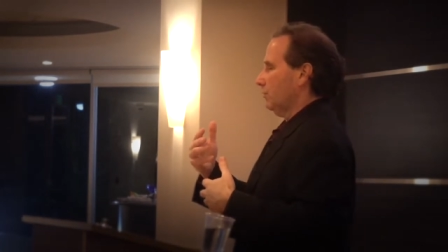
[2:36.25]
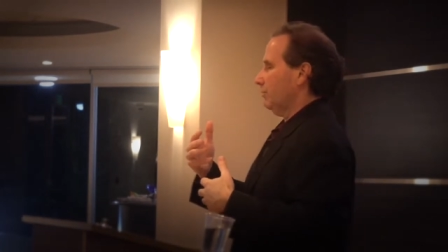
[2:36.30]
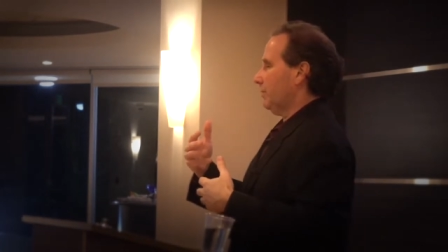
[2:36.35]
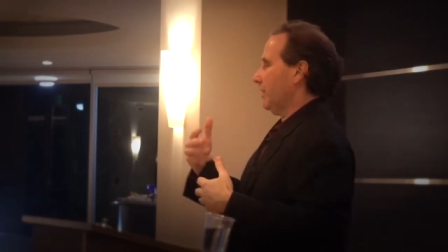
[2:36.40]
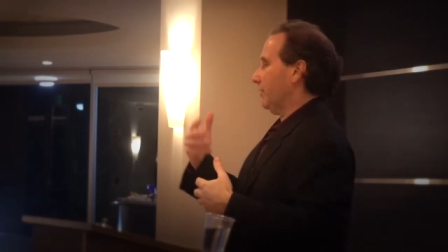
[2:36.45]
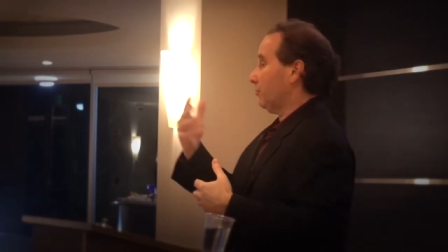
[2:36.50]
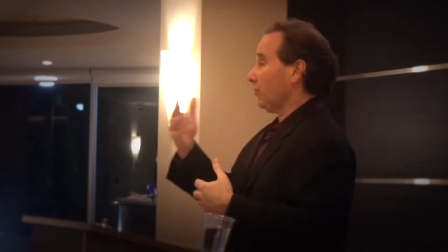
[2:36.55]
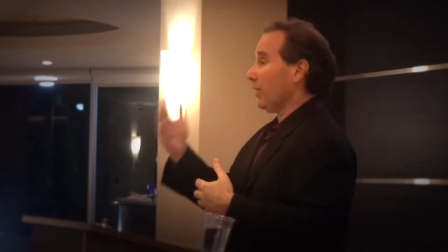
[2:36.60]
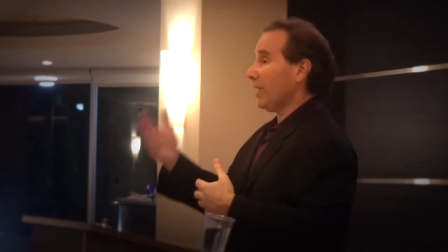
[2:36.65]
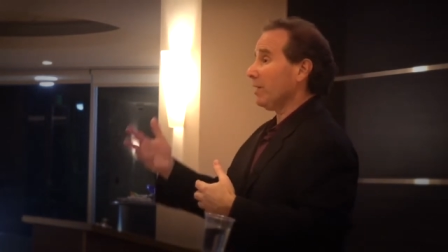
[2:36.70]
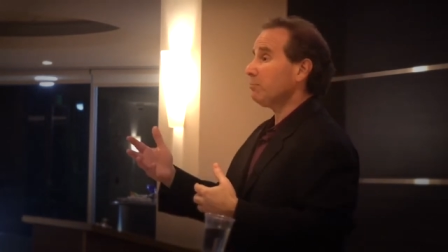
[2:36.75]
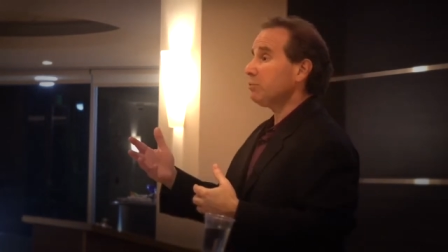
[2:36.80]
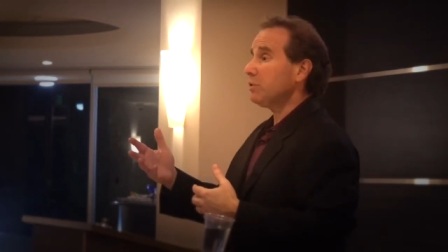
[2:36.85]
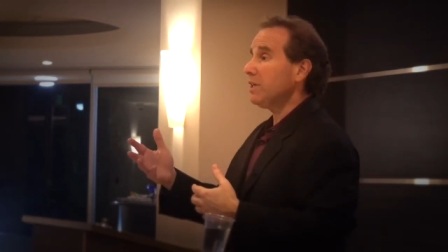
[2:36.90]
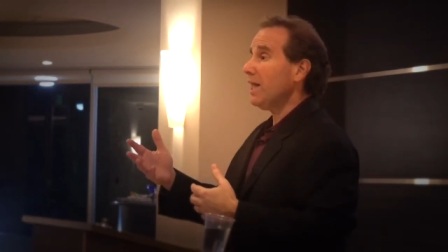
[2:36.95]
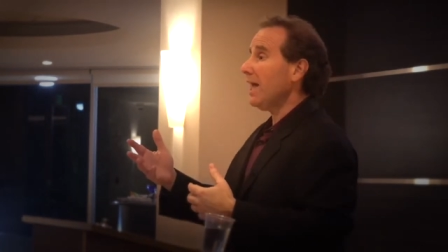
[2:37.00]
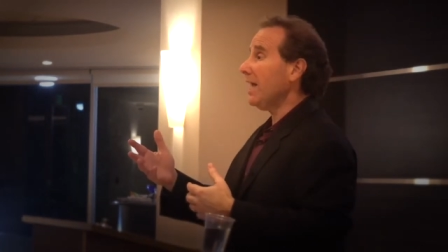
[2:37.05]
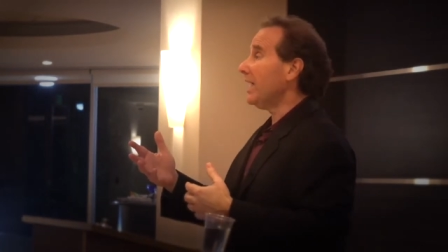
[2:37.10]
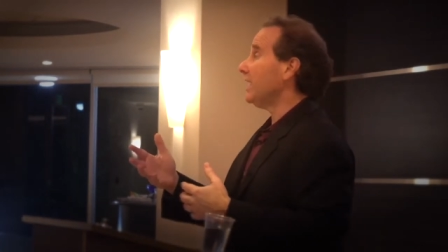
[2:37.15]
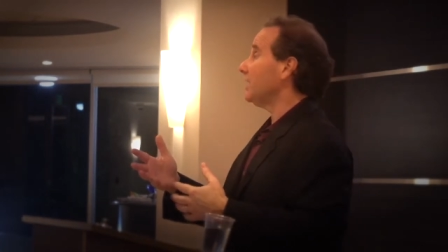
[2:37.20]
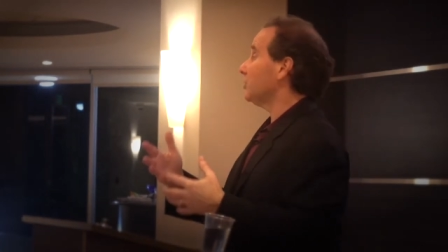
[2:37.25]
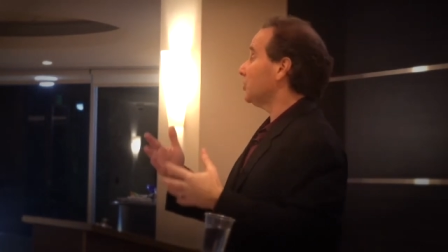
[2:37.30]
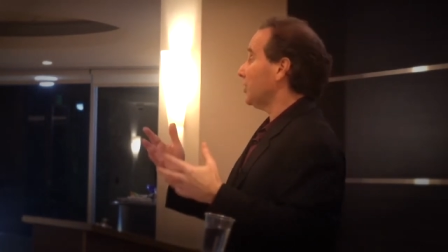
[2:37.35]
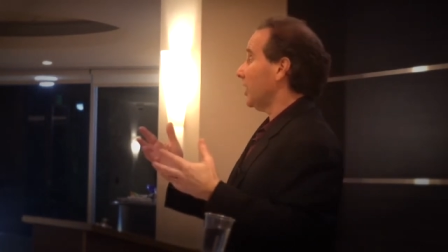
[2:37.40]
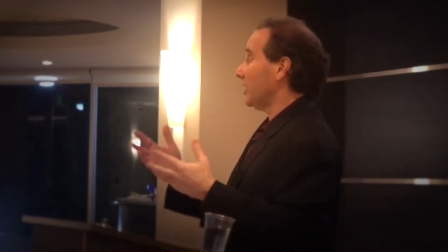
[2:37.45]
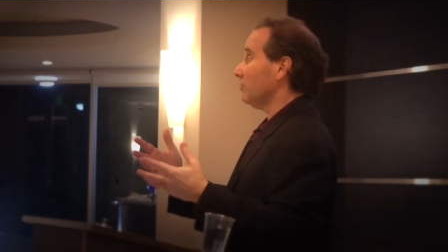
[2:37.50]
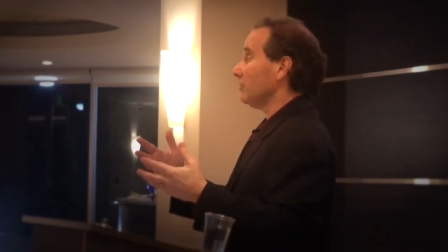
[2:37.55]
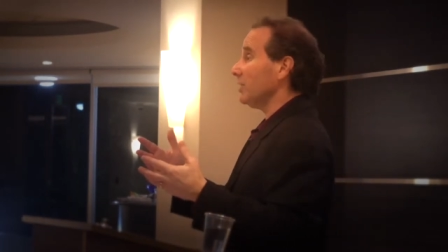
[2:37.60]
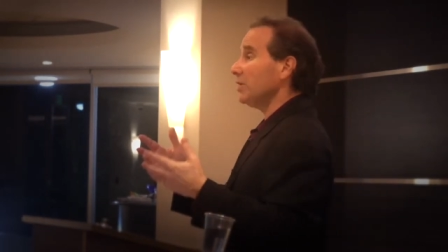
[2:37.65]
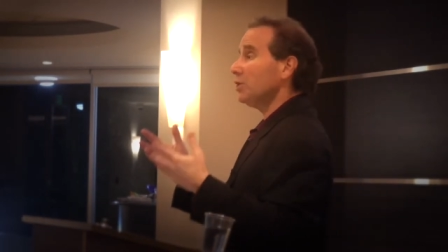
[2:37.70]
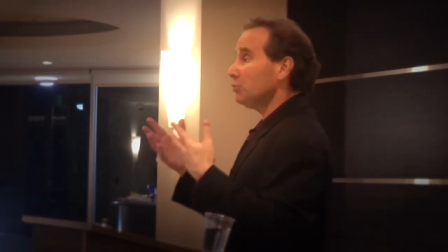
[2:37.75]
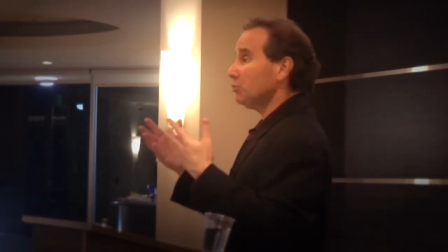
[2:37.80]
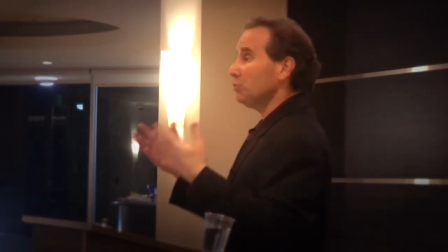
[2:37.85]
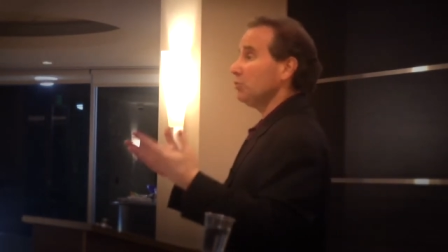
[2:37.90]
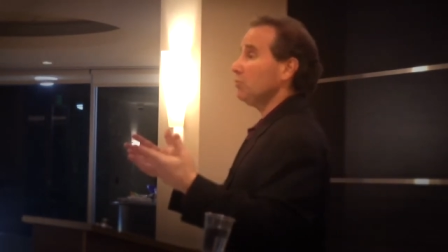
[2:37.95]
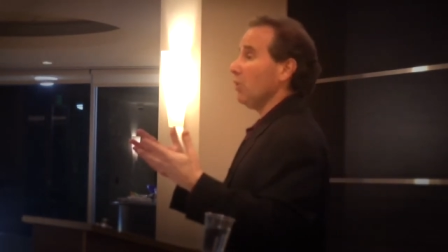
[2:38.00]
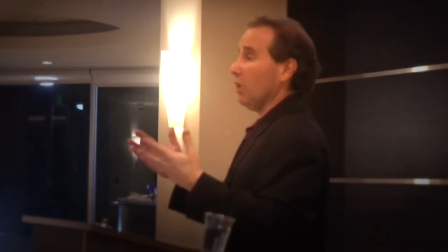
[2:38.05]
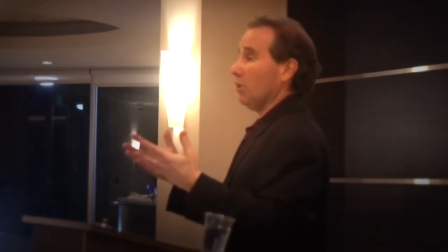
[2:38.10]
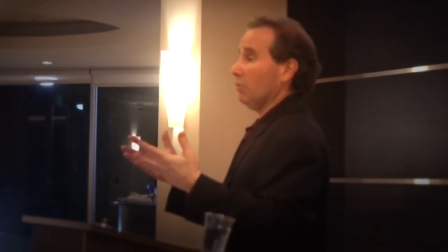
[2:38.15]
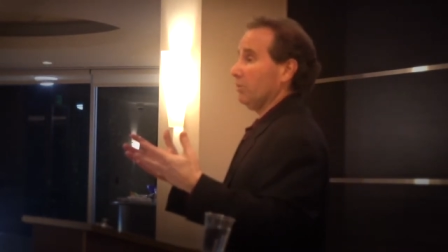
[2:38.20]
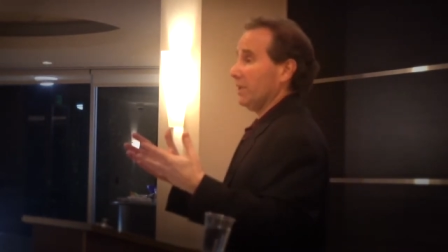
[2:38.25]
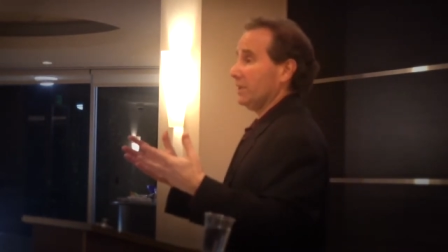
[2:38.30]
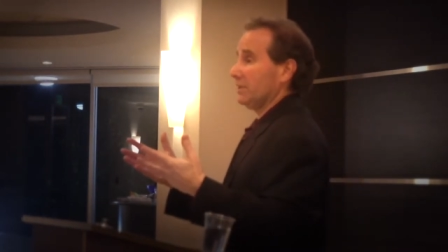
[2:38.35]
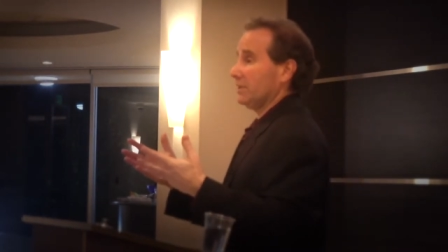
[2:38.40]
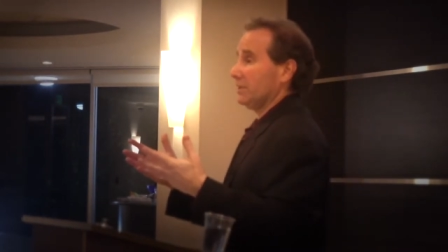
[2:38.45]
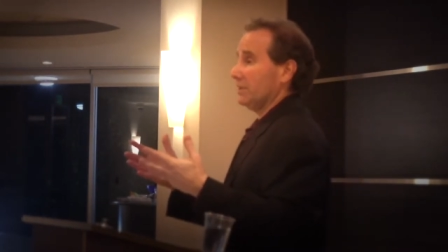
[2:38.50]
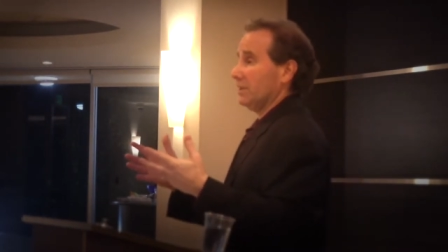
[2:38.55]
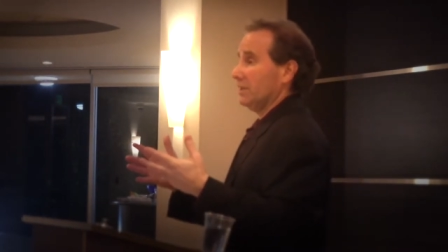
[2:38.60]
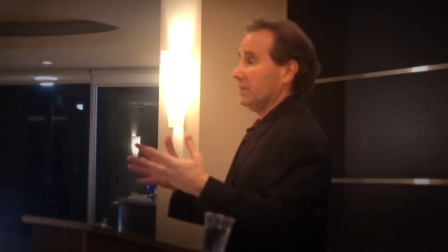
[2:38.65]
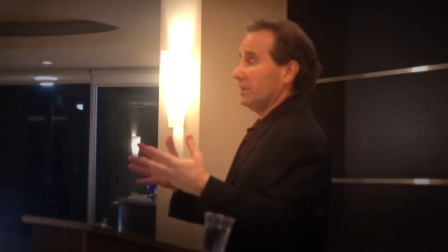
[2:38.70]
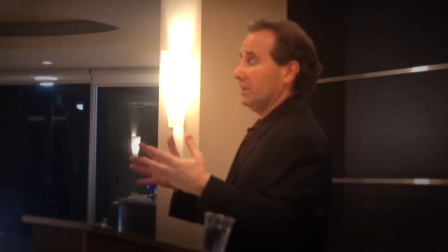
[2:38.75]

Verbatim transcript: but if you write a play, generally you do own it.